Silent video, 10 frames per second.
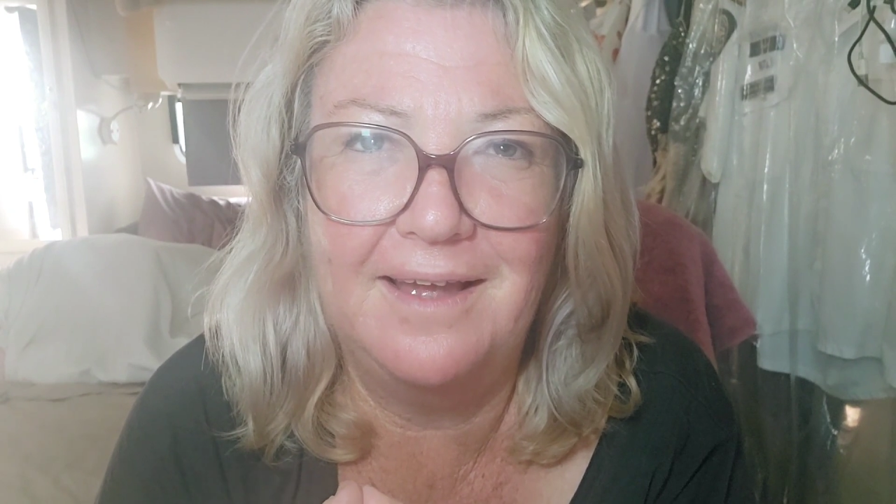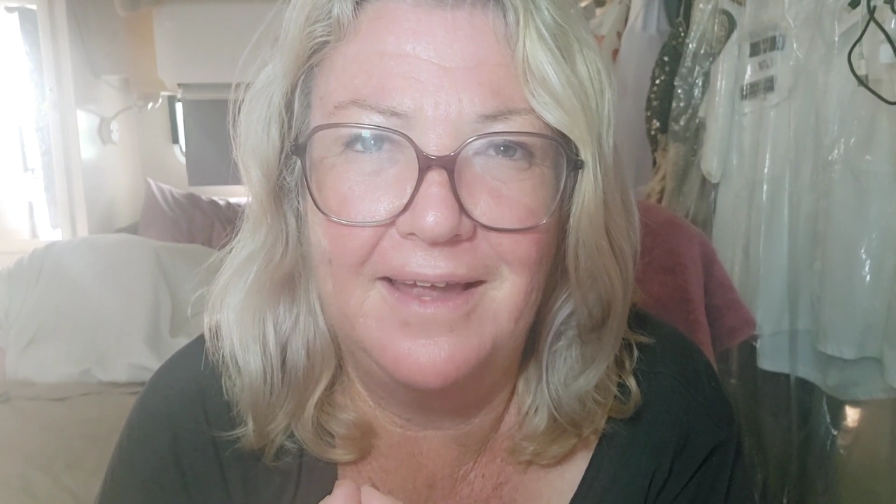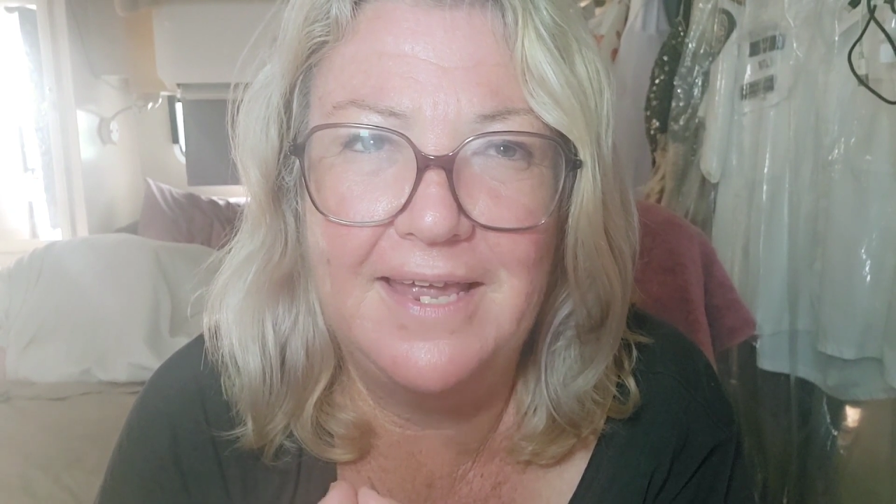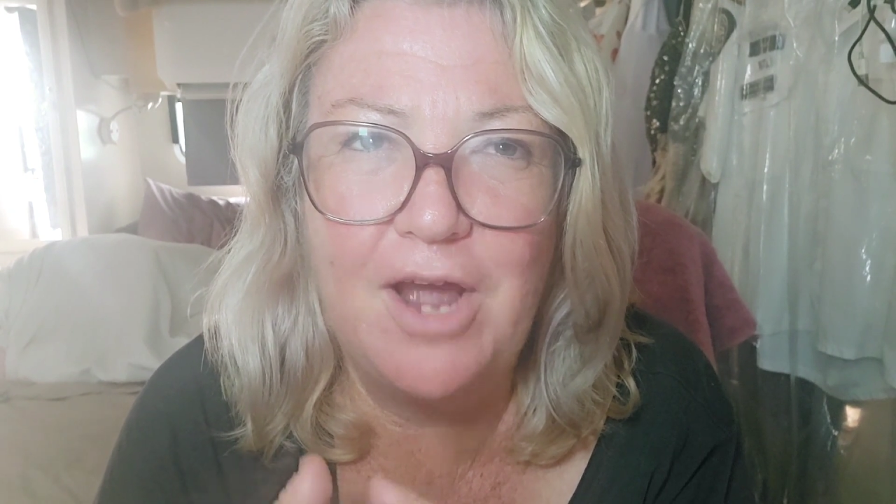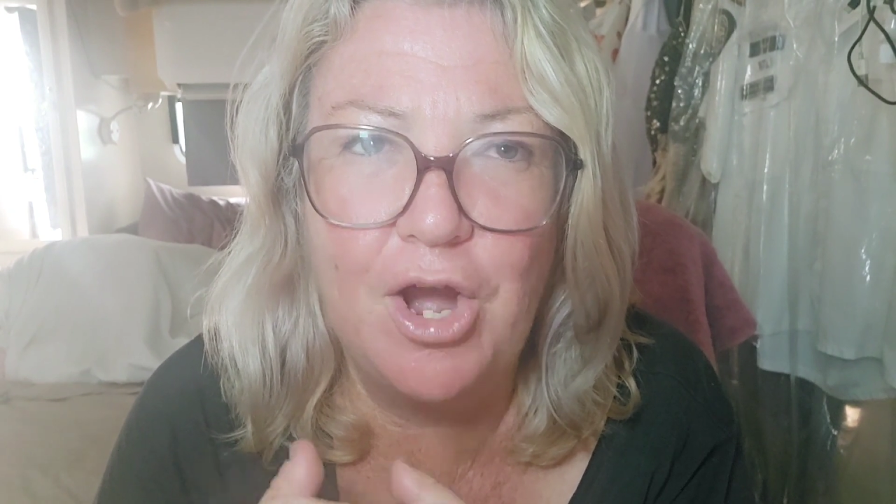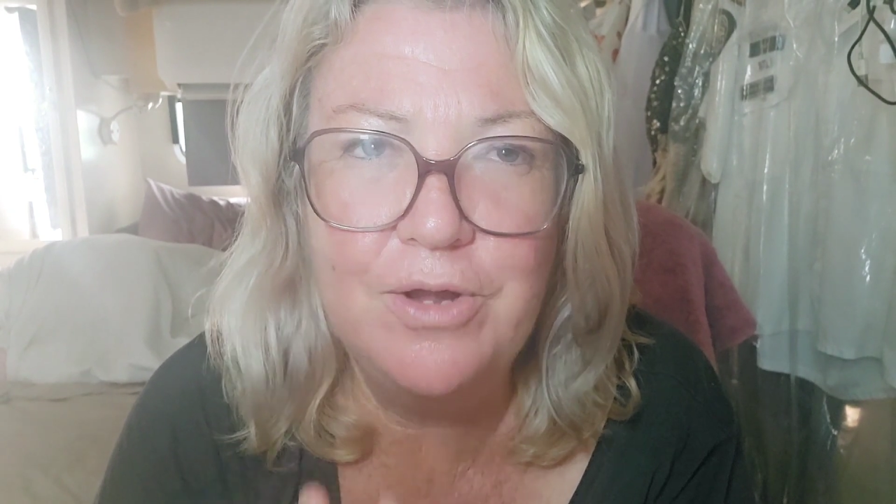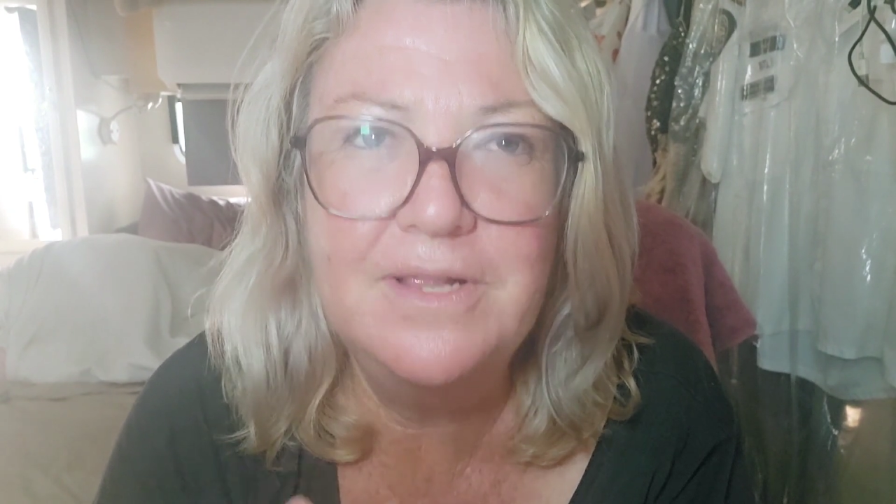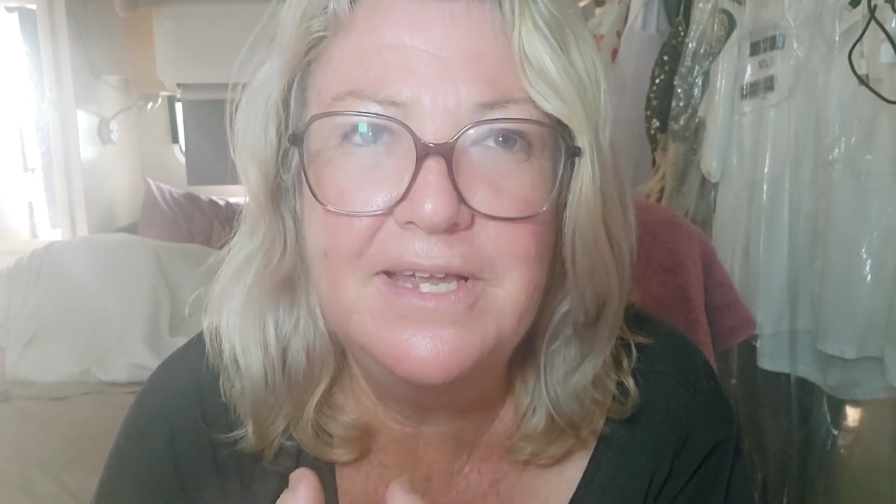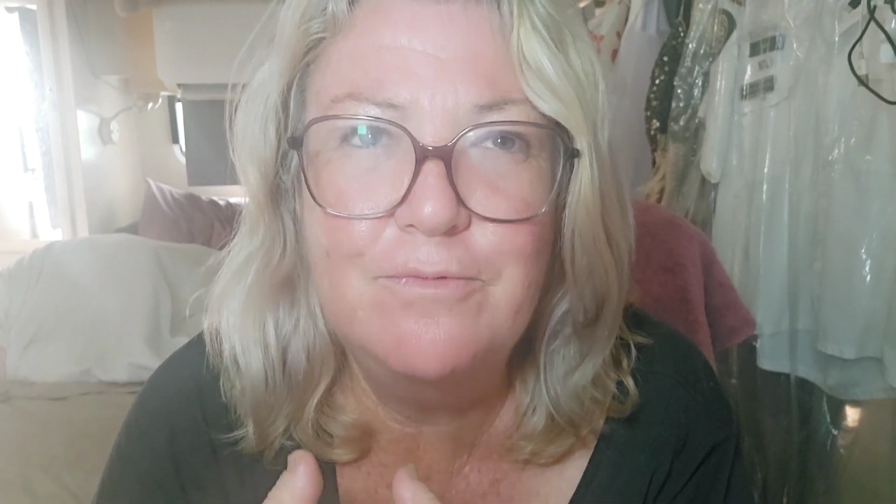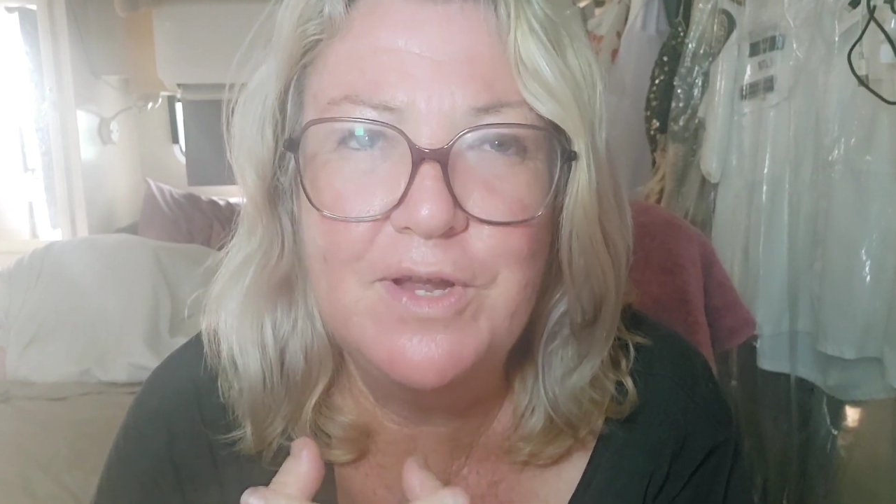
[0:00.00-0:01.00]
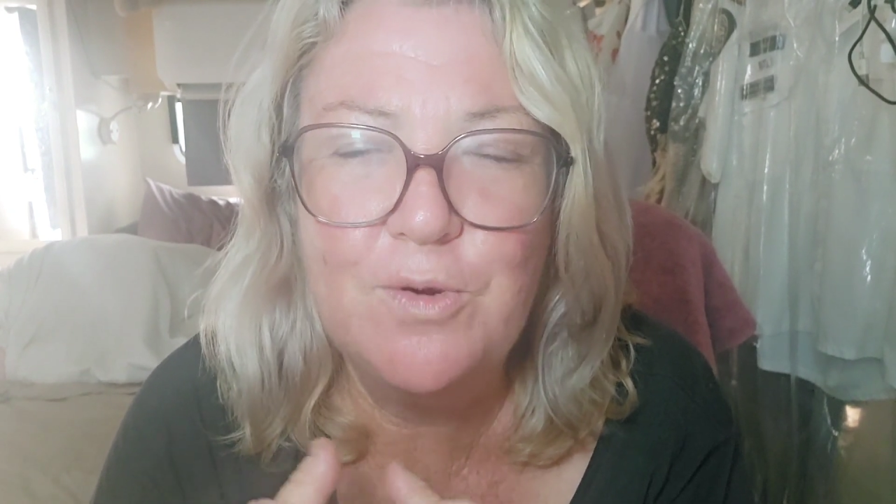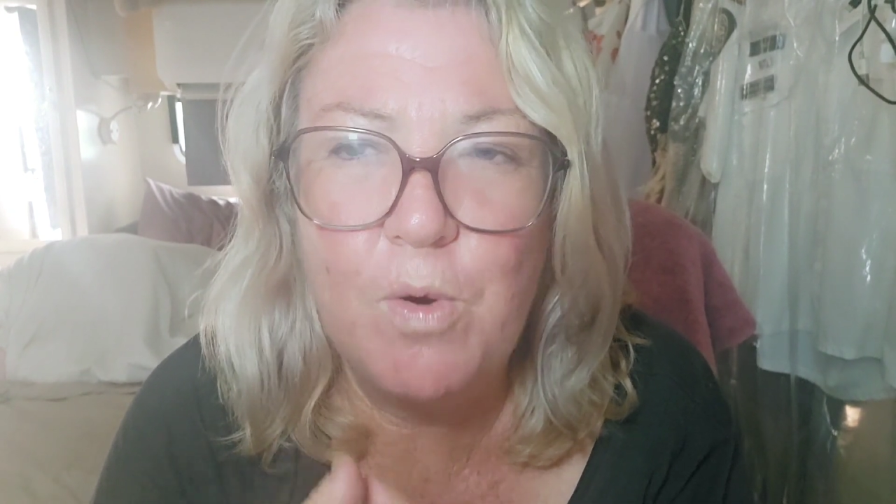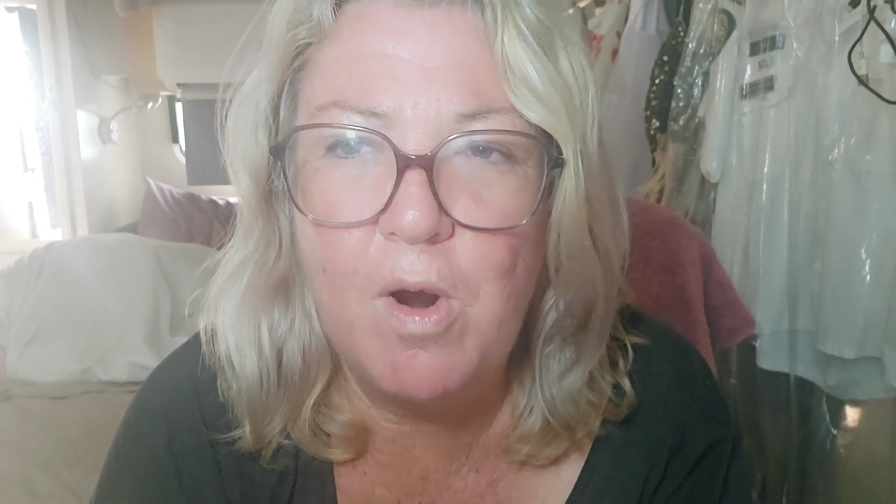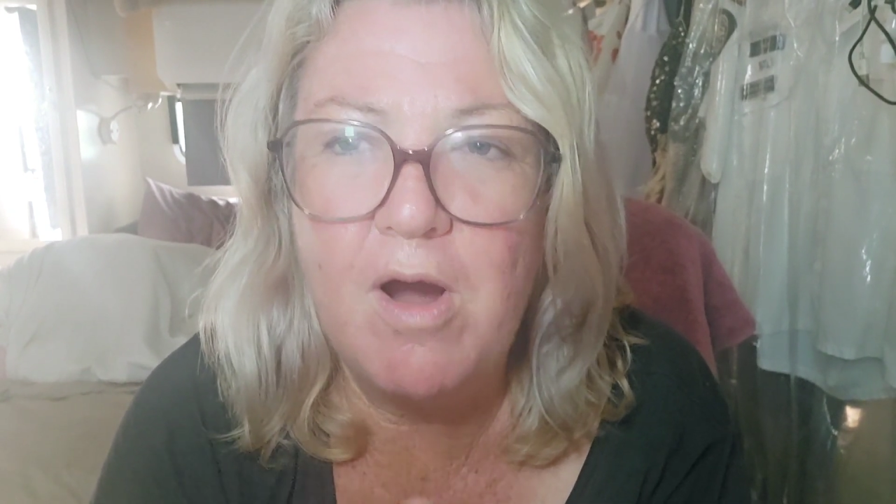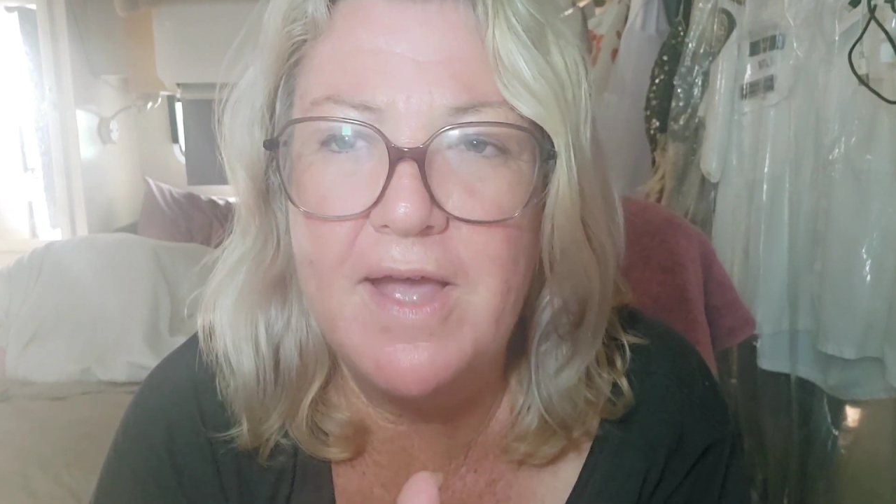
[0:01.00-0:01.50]
it only
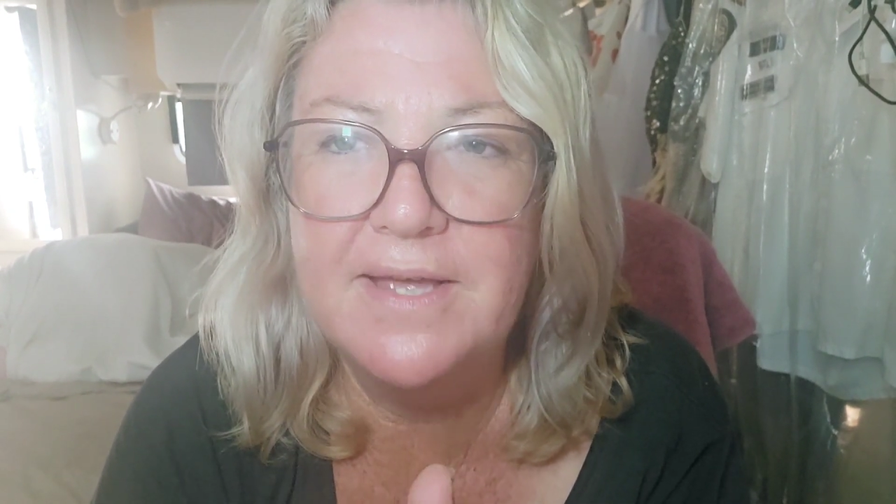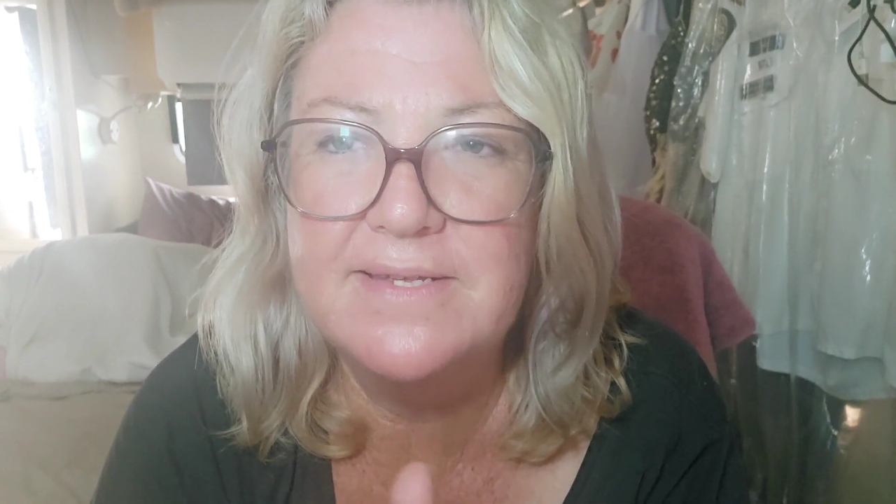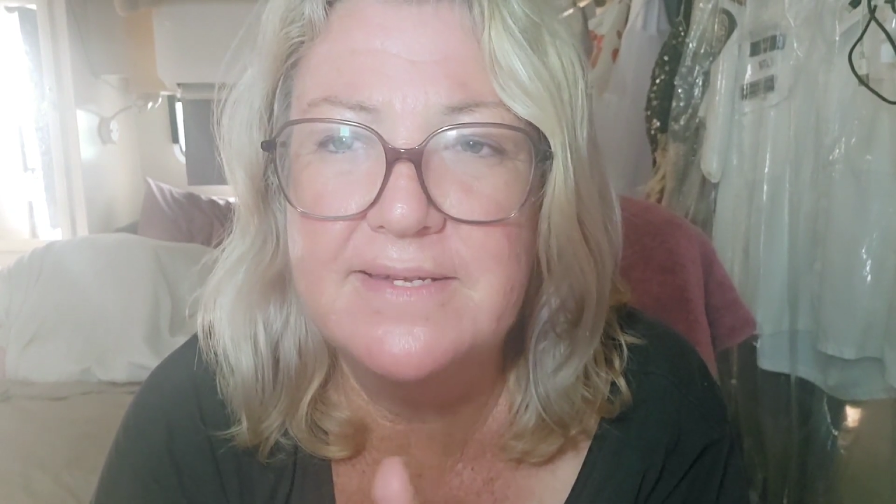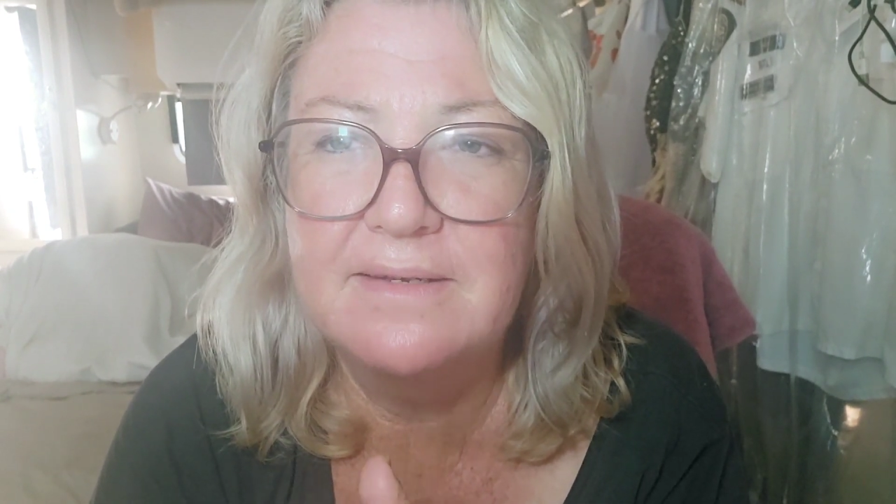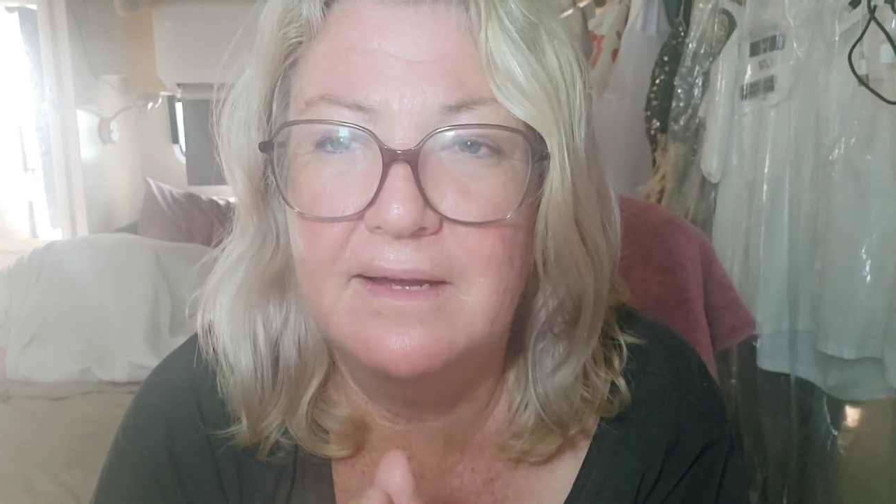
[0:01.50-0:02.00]
requires